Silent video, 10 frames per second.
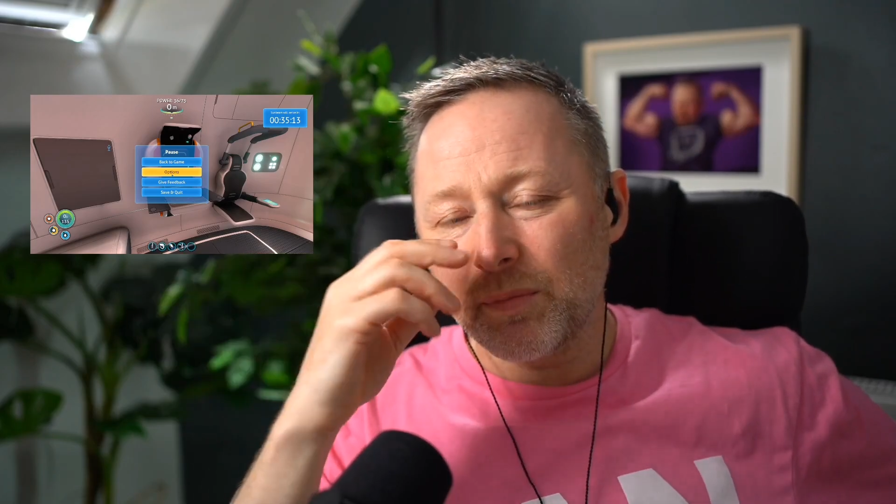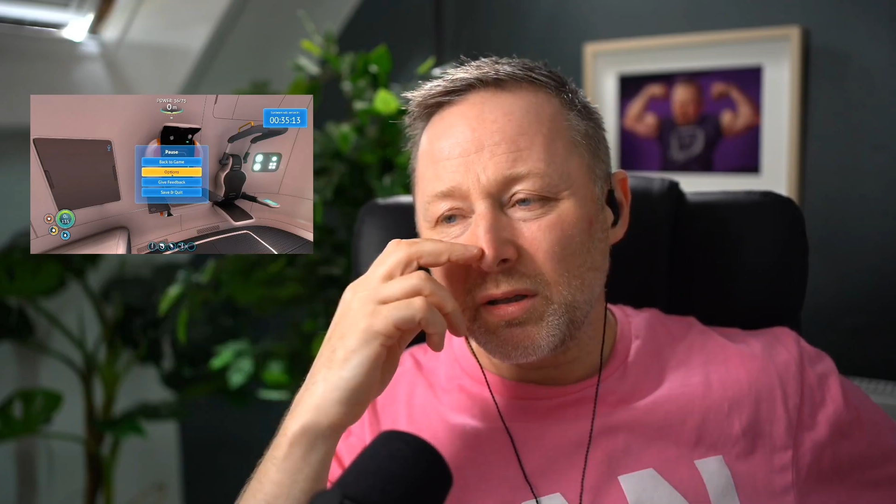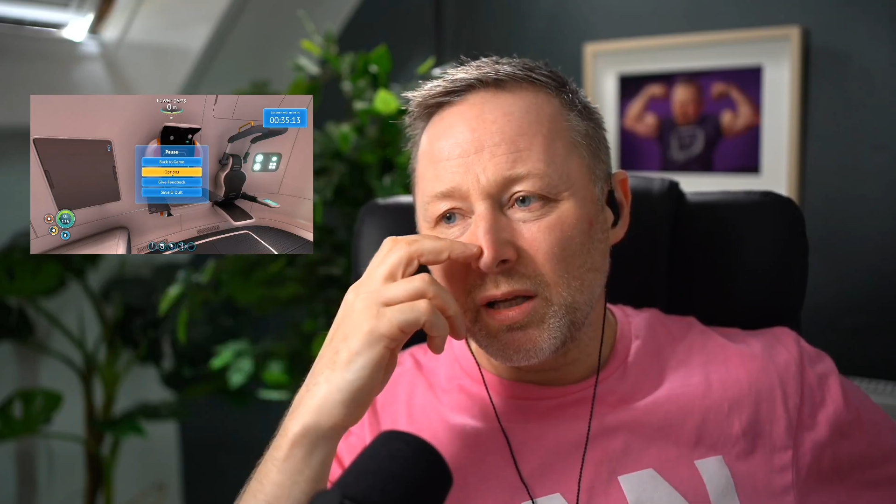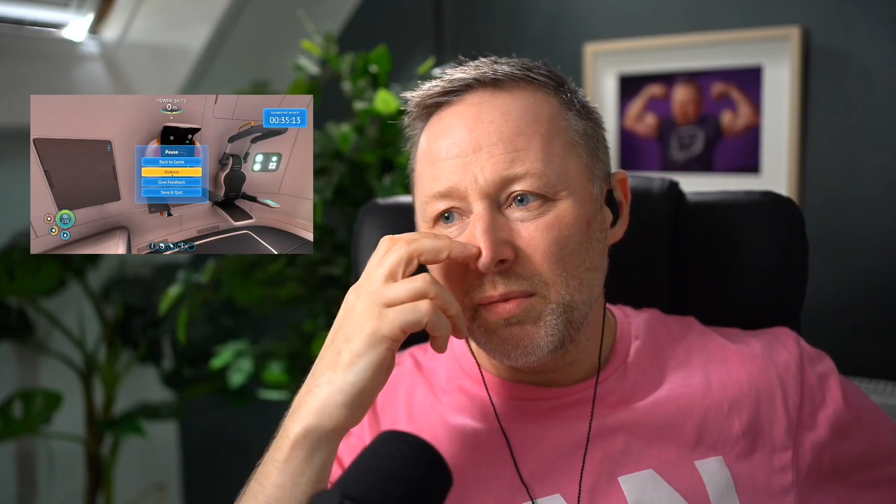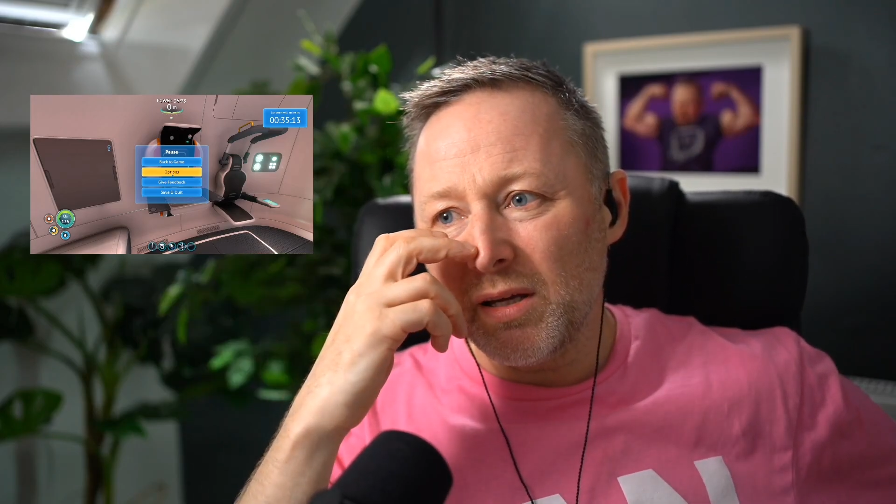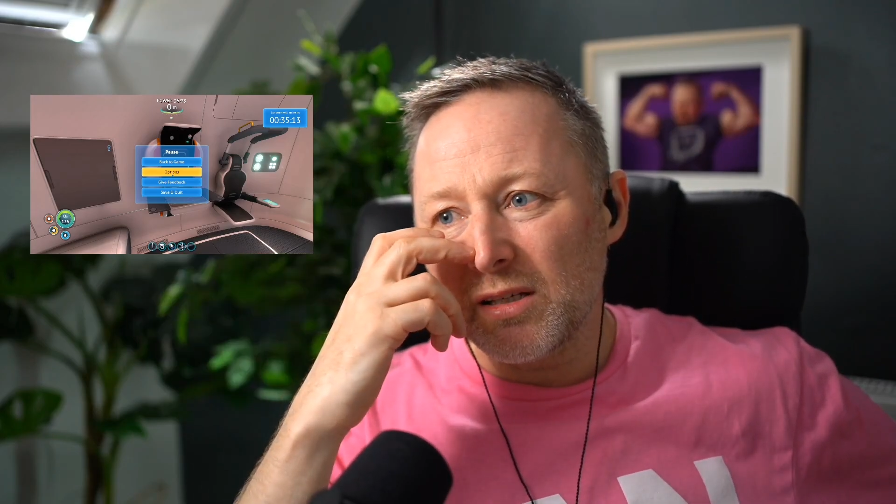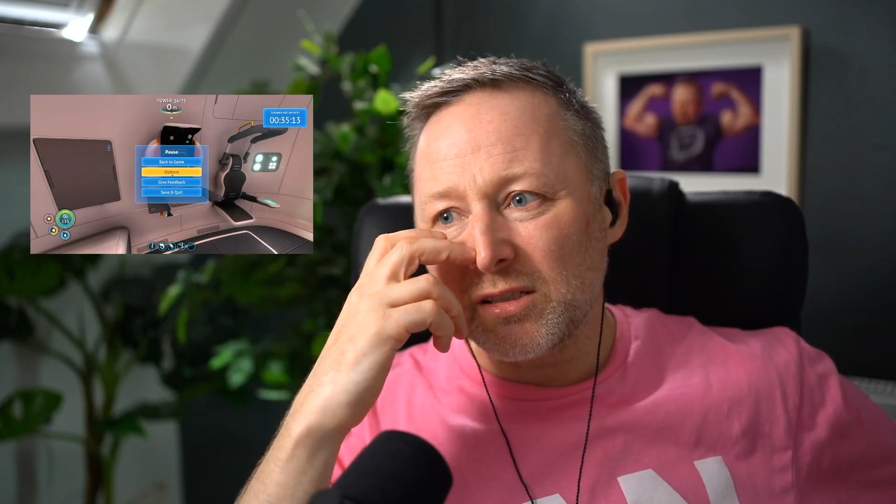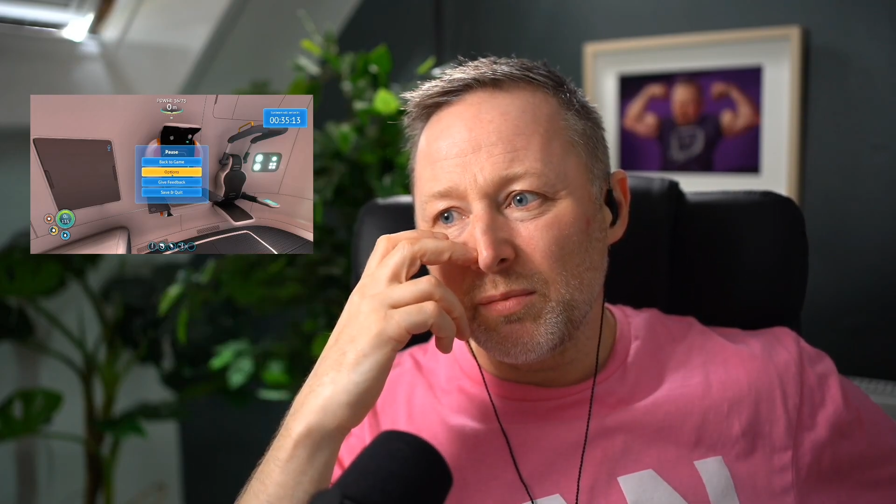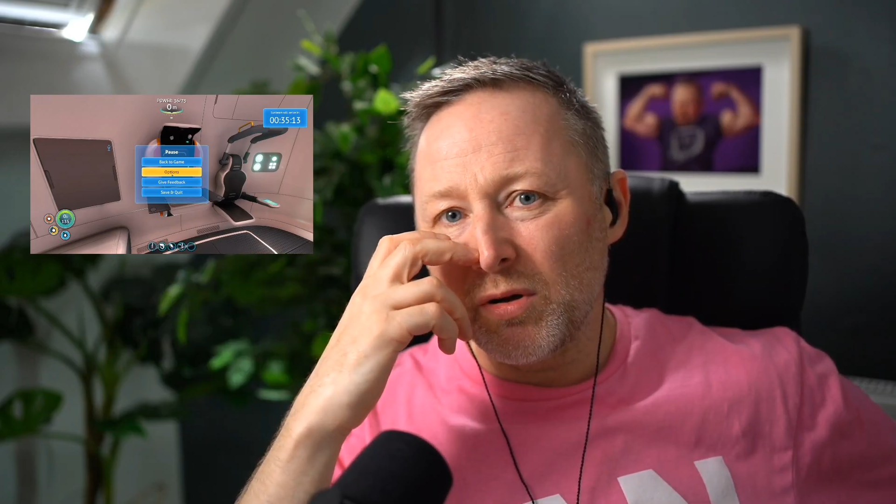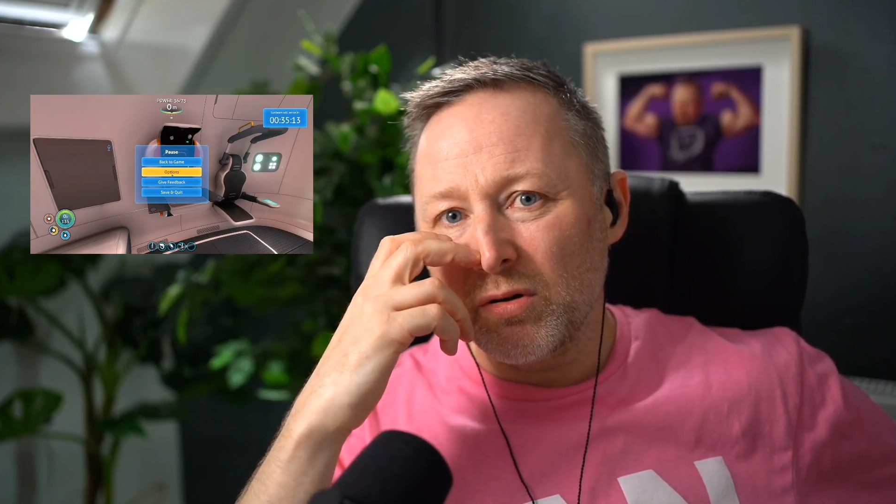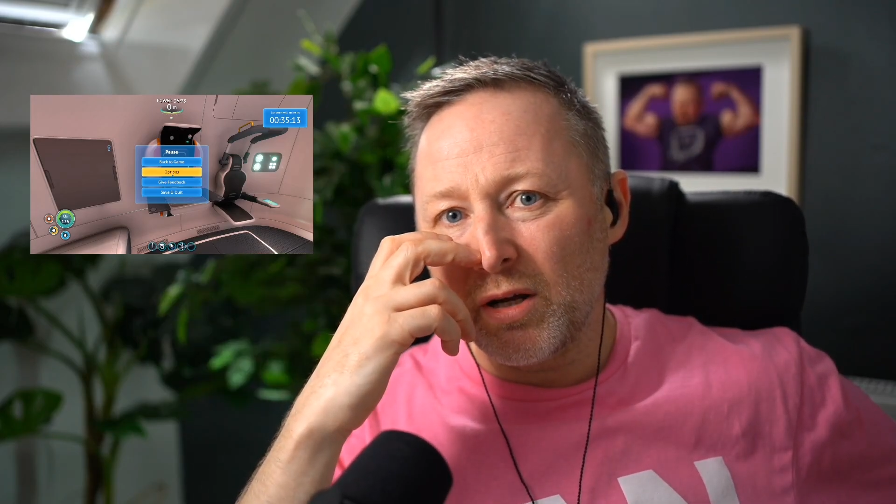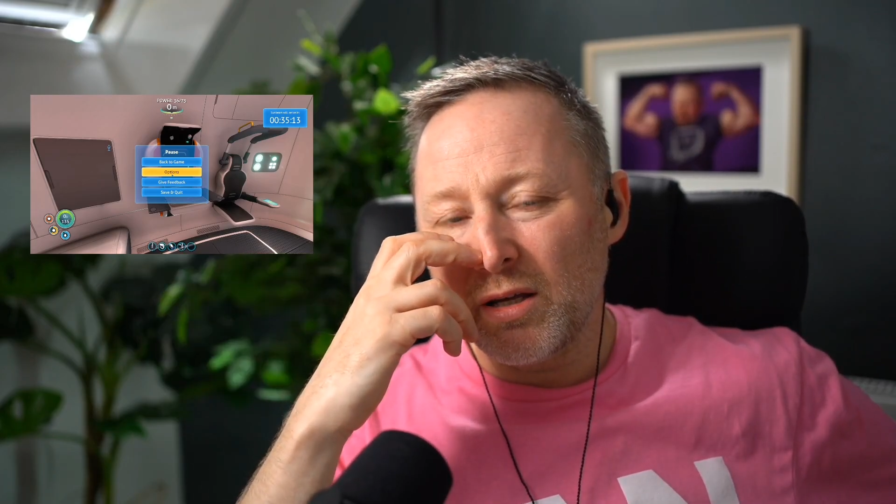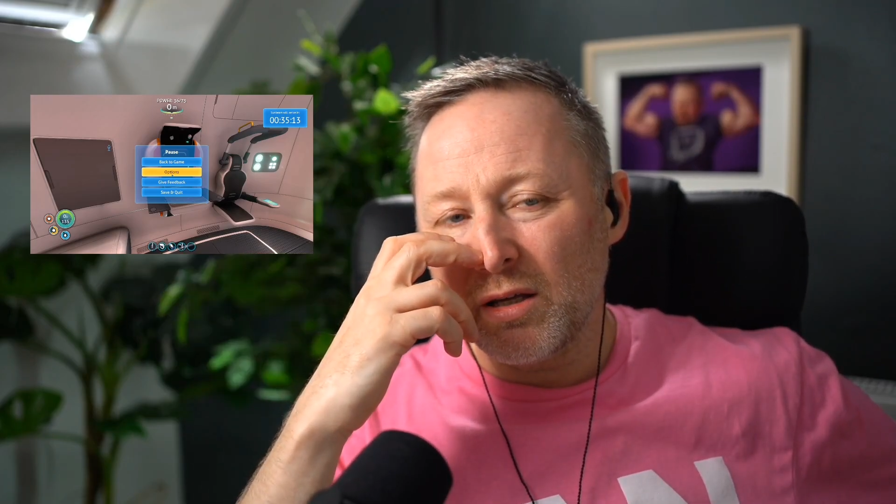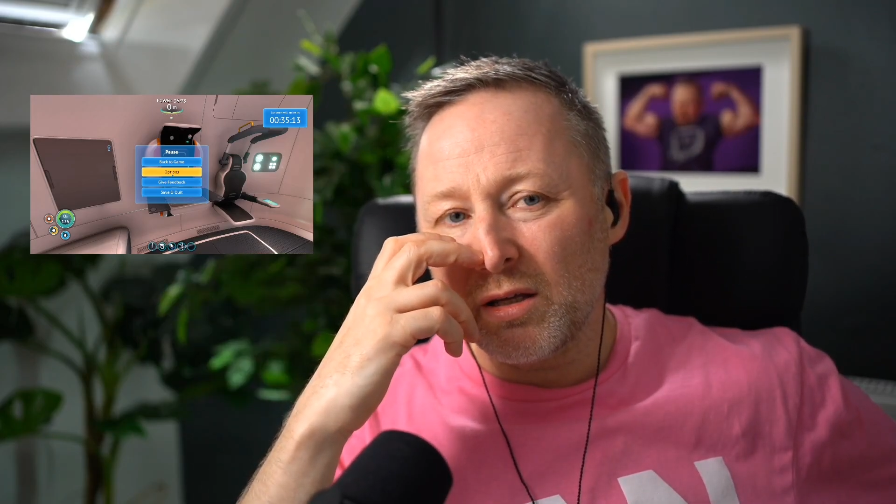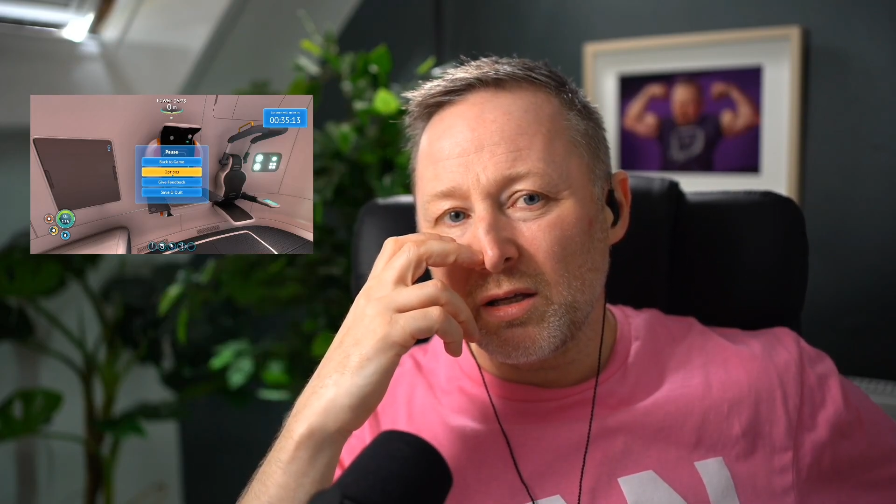about Limmy? Is Limmy all right?